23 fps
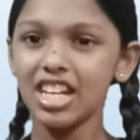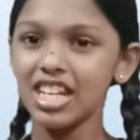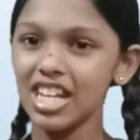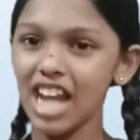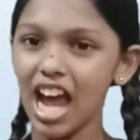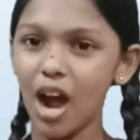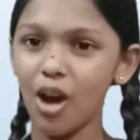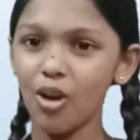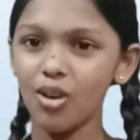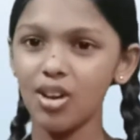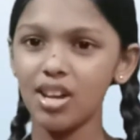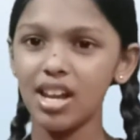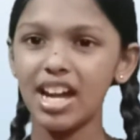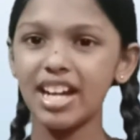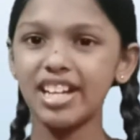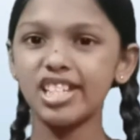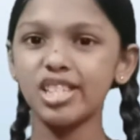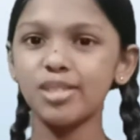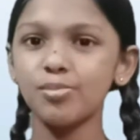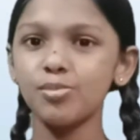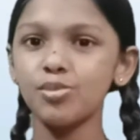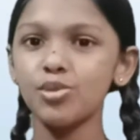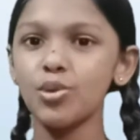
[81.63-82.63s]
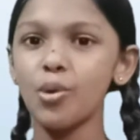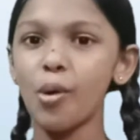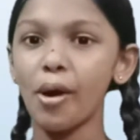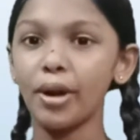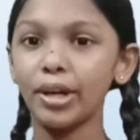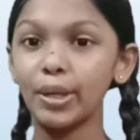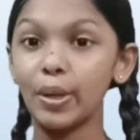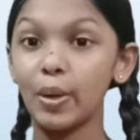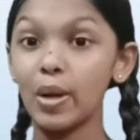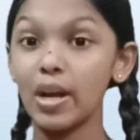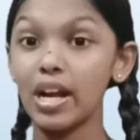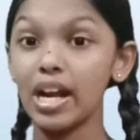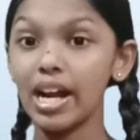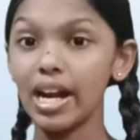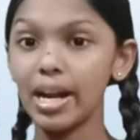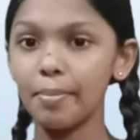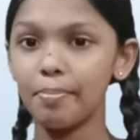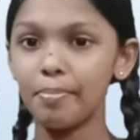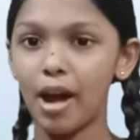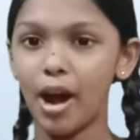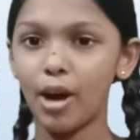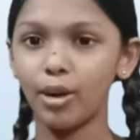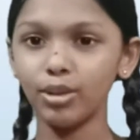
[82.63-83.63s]
Now, let's move on to
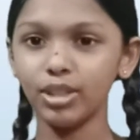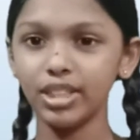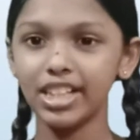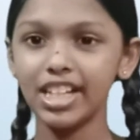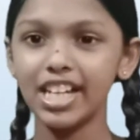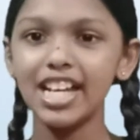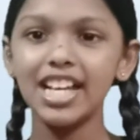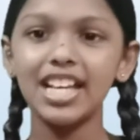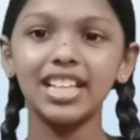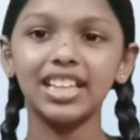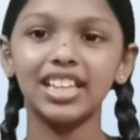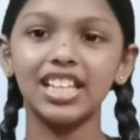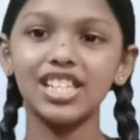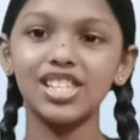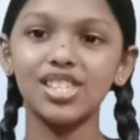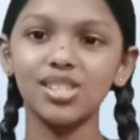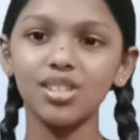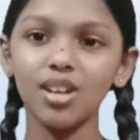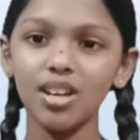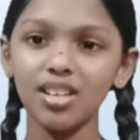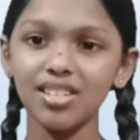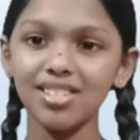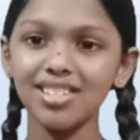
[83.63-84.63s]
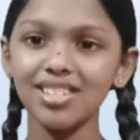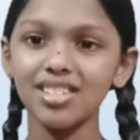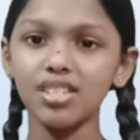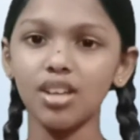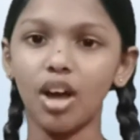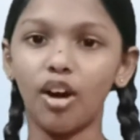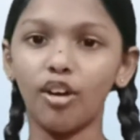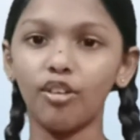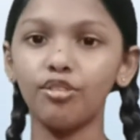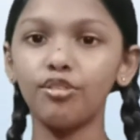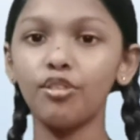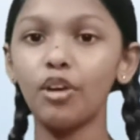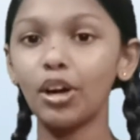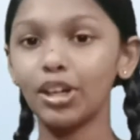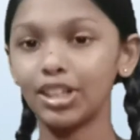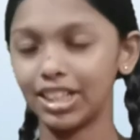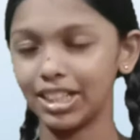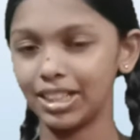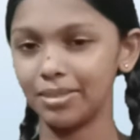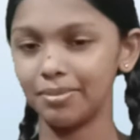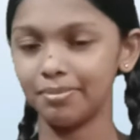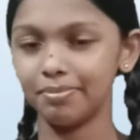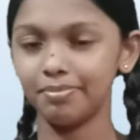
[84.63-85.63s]
learn about the sources of
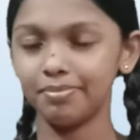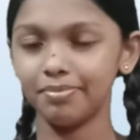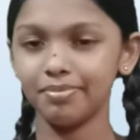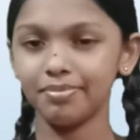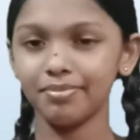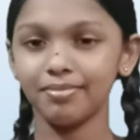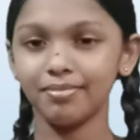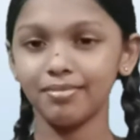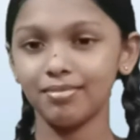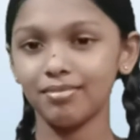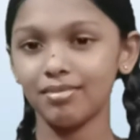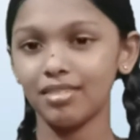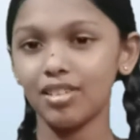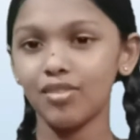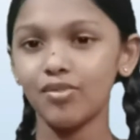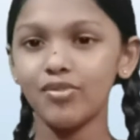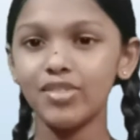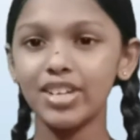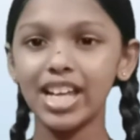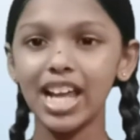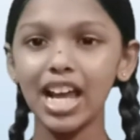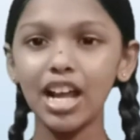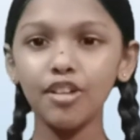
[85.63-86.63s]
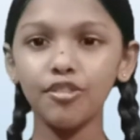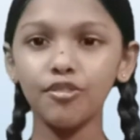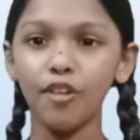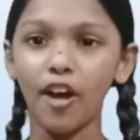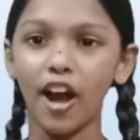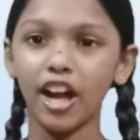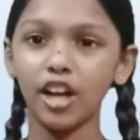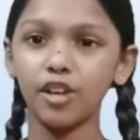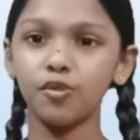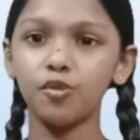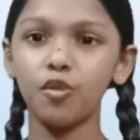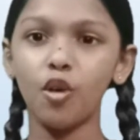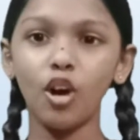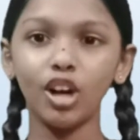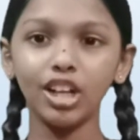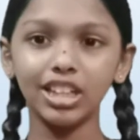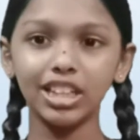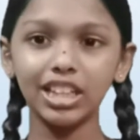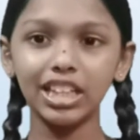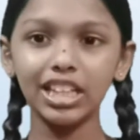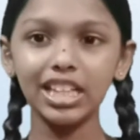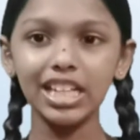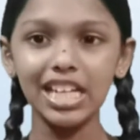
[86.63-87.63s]
water. We can find
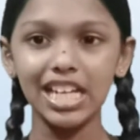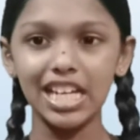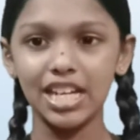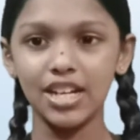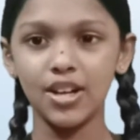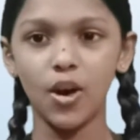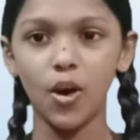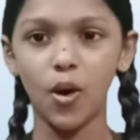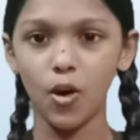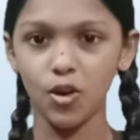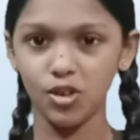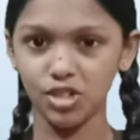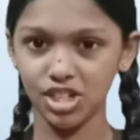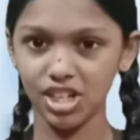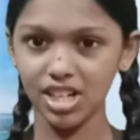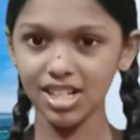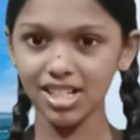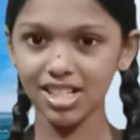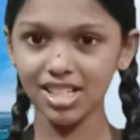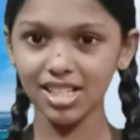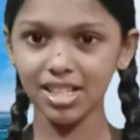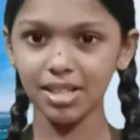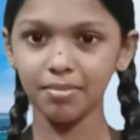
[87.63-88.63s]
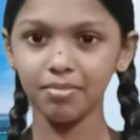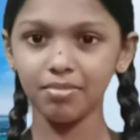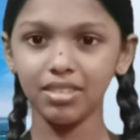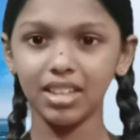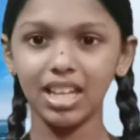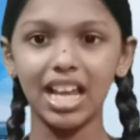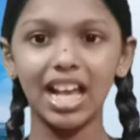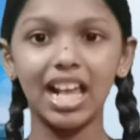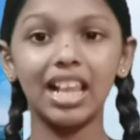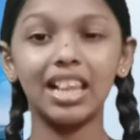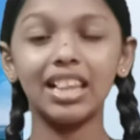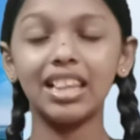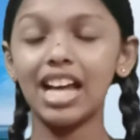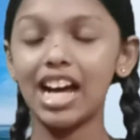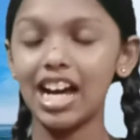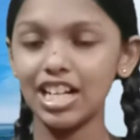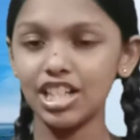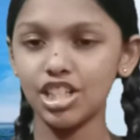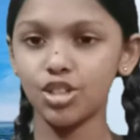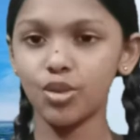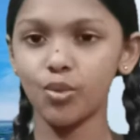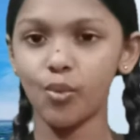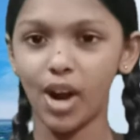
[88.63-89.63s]
water in oceans in
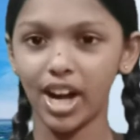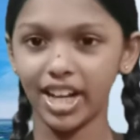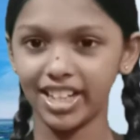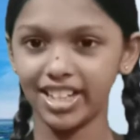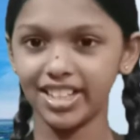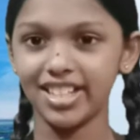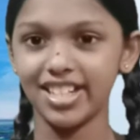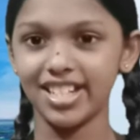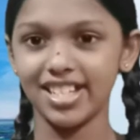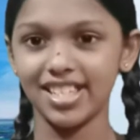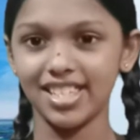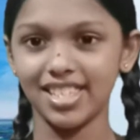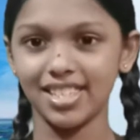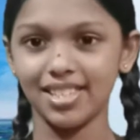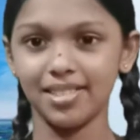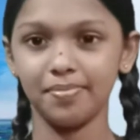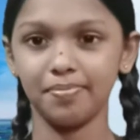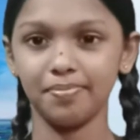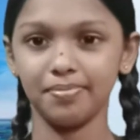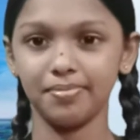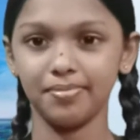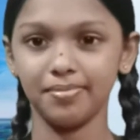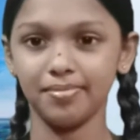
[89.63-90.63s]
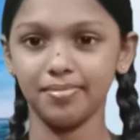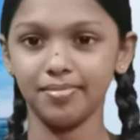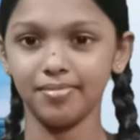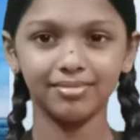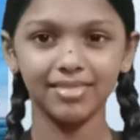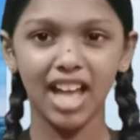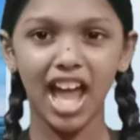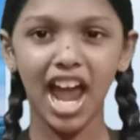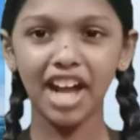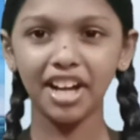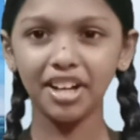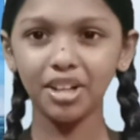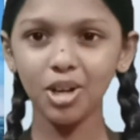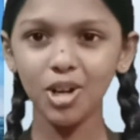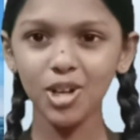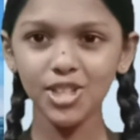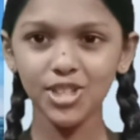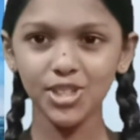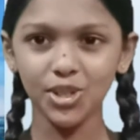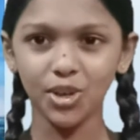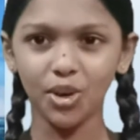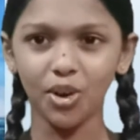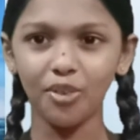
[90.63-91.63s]
large quantities. And
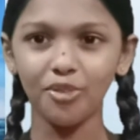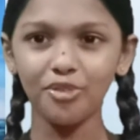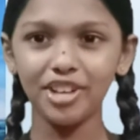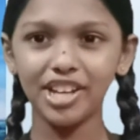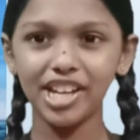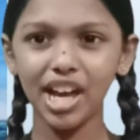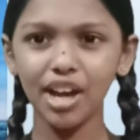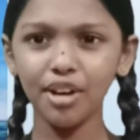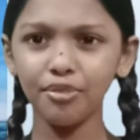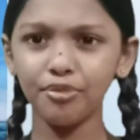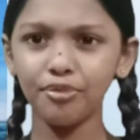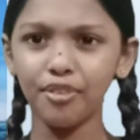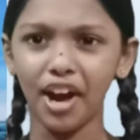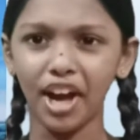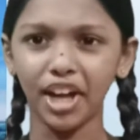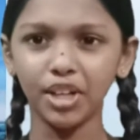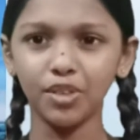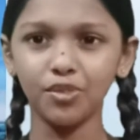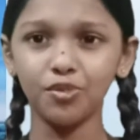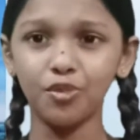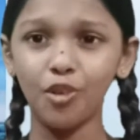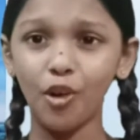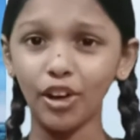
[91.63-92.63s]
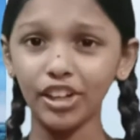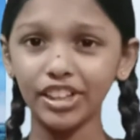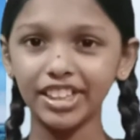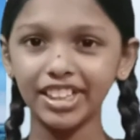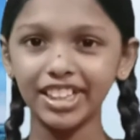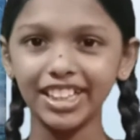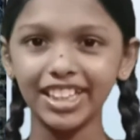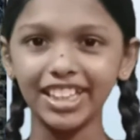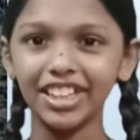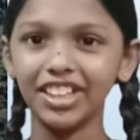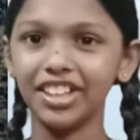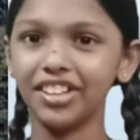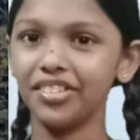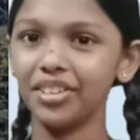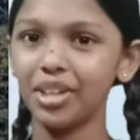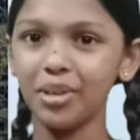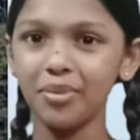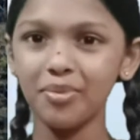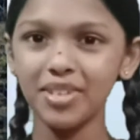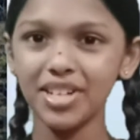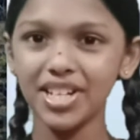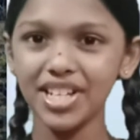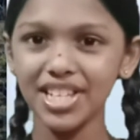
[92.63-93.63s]
also, we can find water in
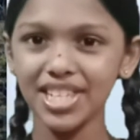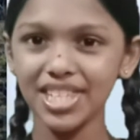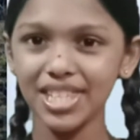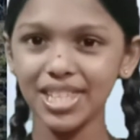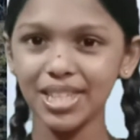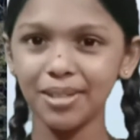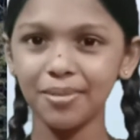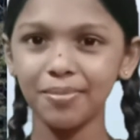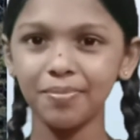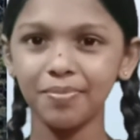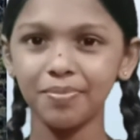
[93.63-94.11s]
rivers,